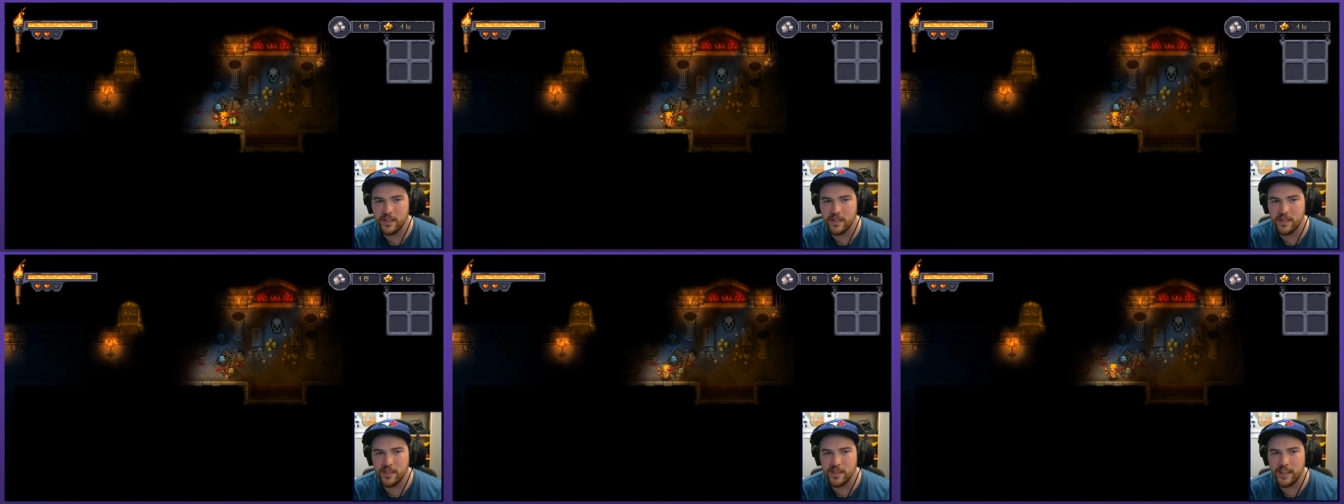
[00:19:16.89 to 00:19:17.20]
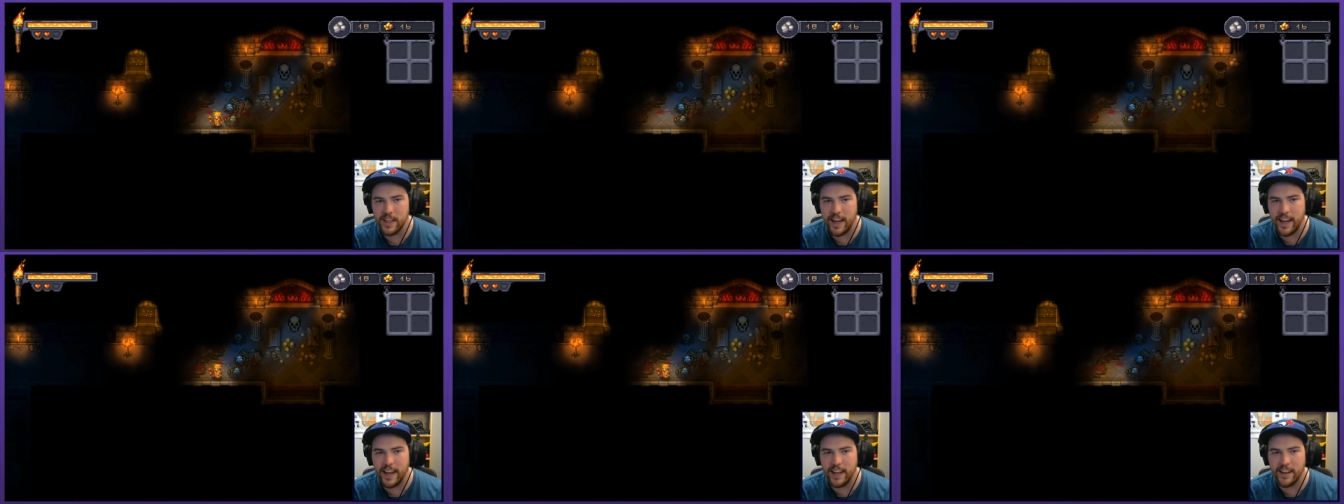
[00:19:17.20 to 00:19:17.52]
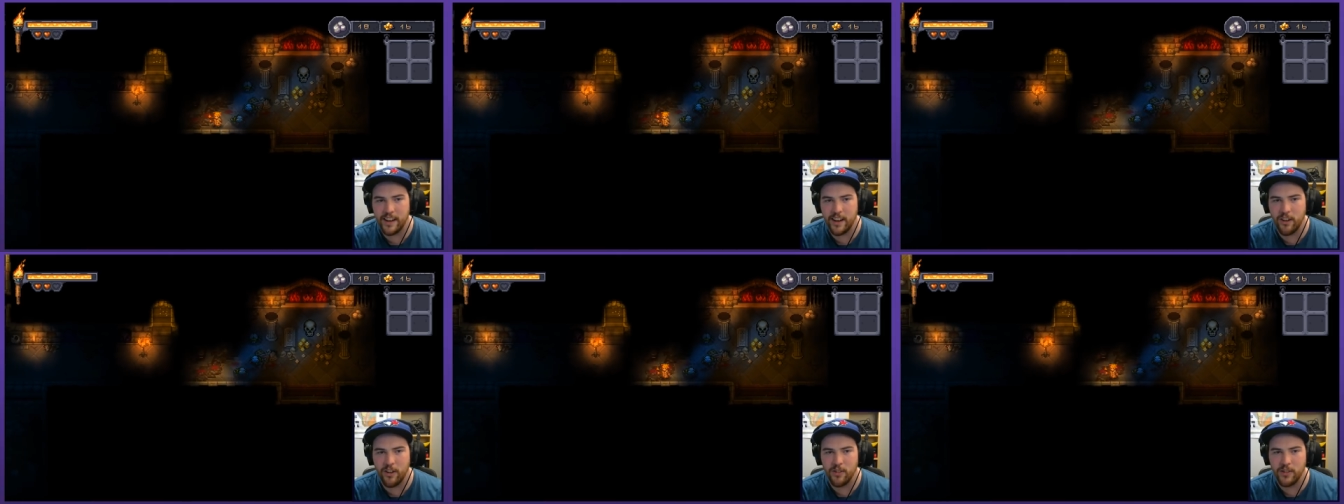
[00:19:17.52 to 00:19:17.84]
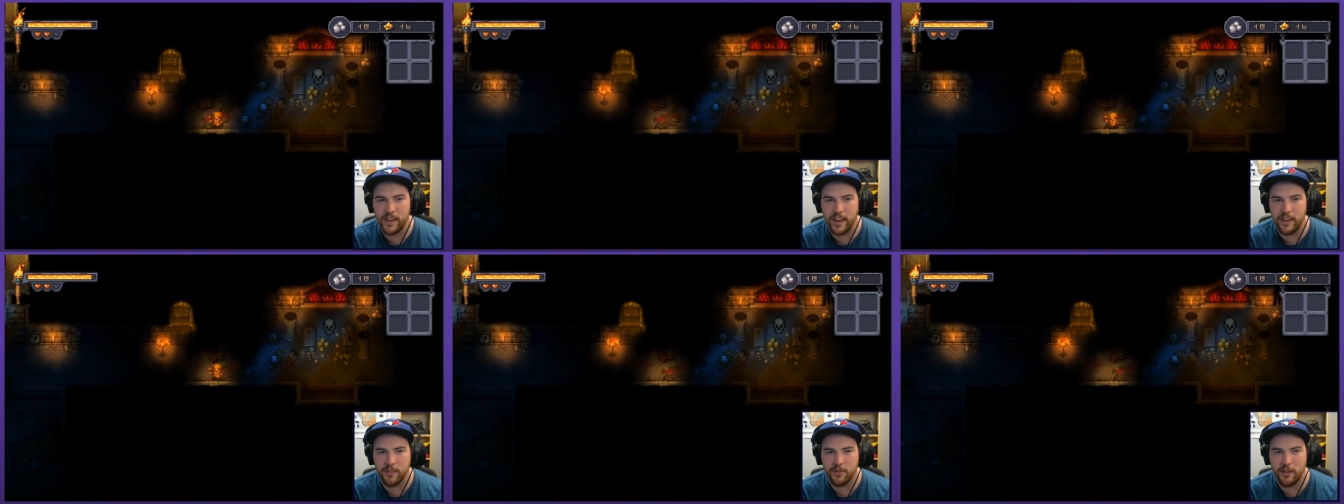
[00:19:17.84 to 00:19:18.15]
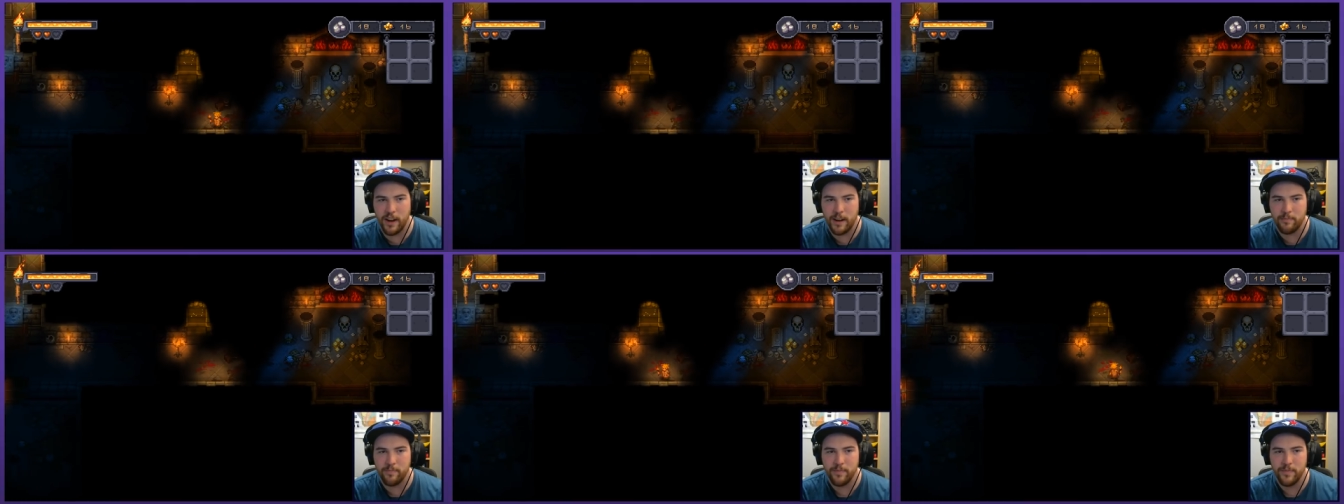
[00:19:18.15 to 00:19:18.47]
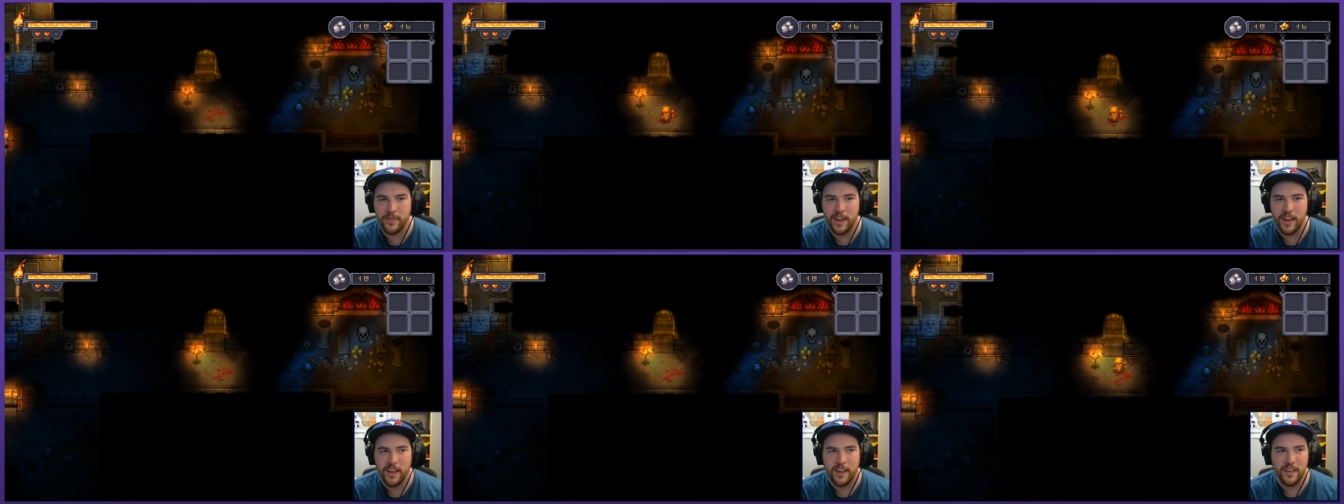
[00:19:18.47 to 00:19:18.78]
just hanging out? Okay, oh, crap.
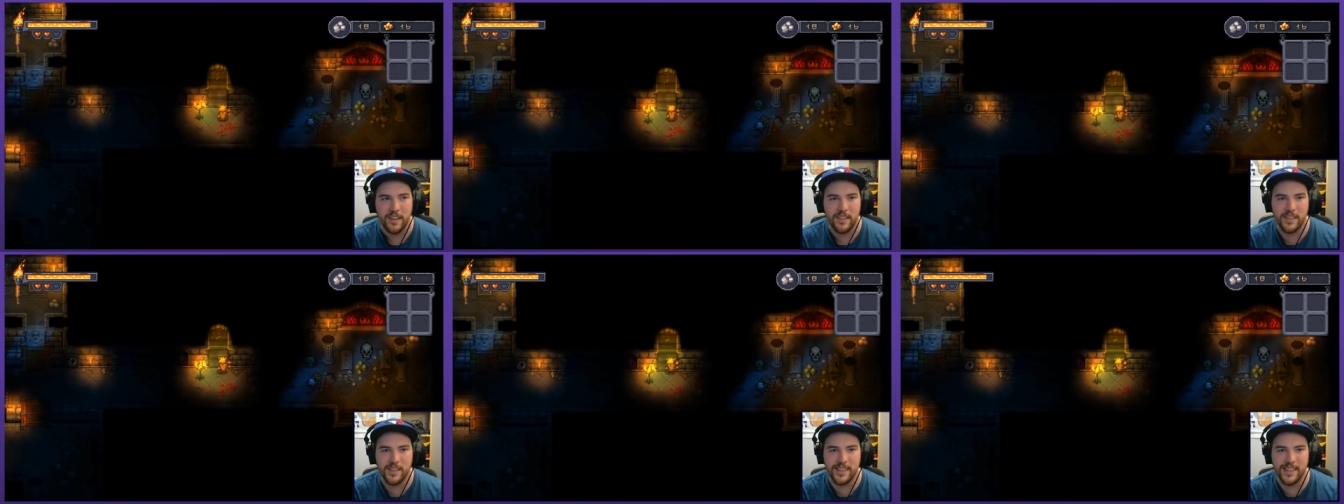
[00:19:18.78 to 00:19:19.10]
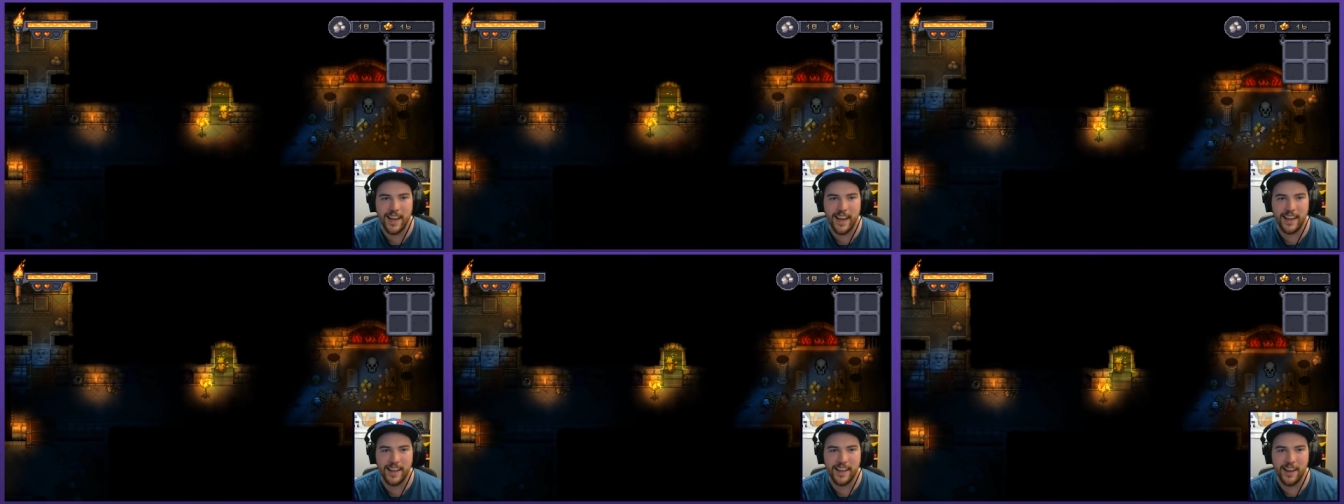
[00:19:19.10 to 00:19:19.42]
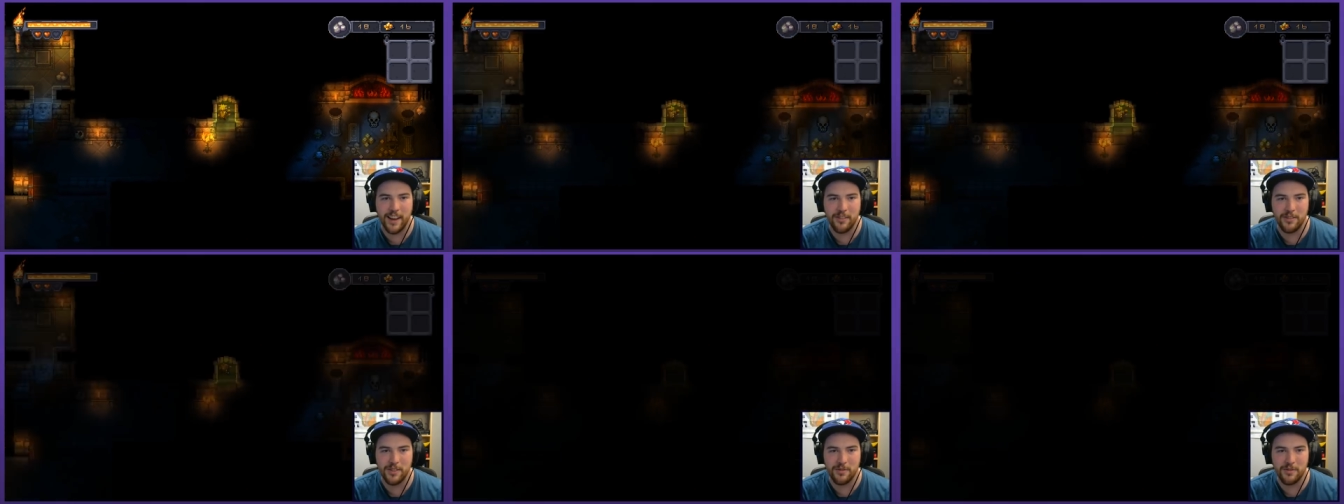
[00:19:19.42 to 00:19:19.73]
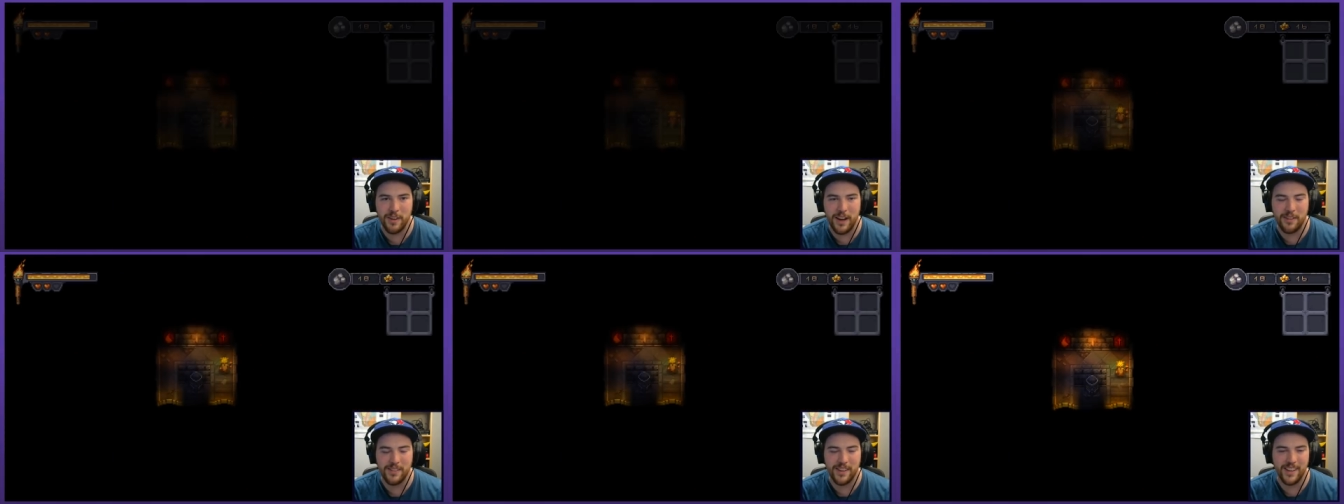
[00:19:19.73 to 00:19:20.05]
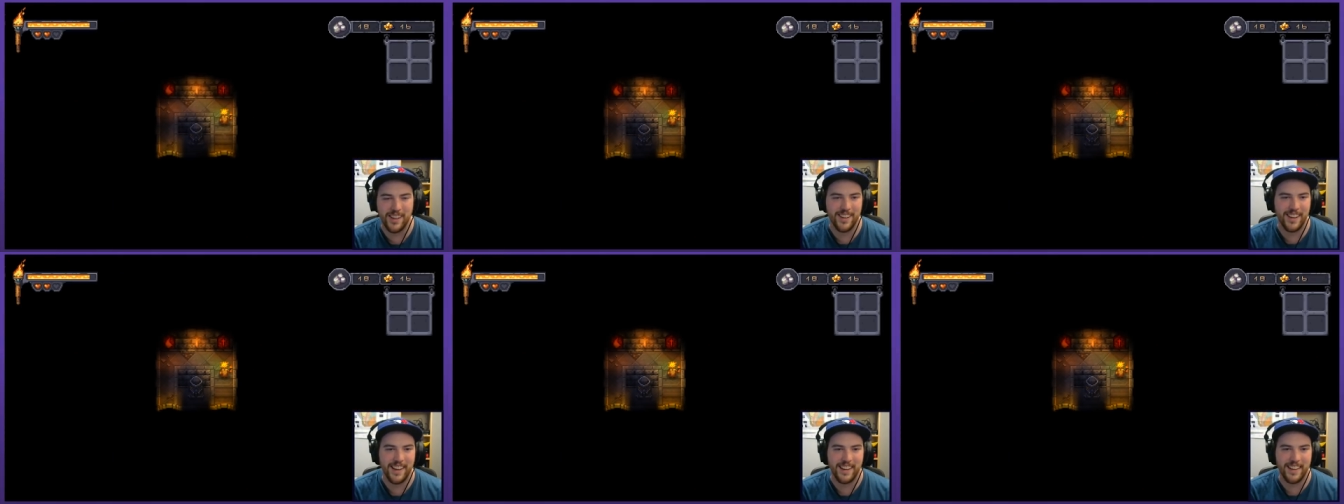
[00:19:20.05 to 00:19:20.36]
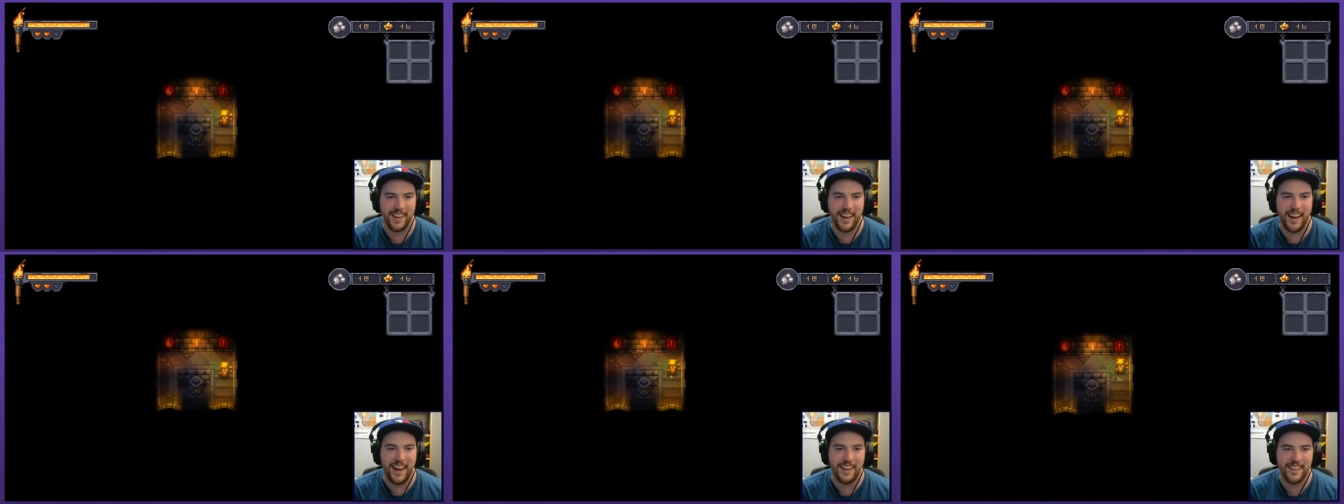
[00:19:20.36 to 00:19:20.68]
Just hanging out around there like
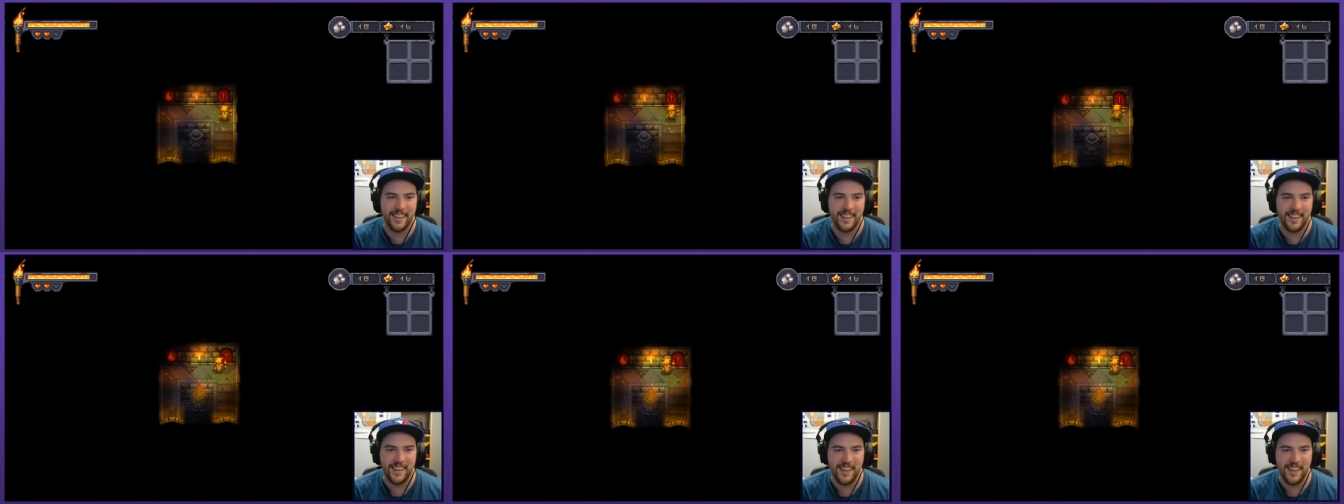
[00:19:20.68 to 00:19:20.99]
that.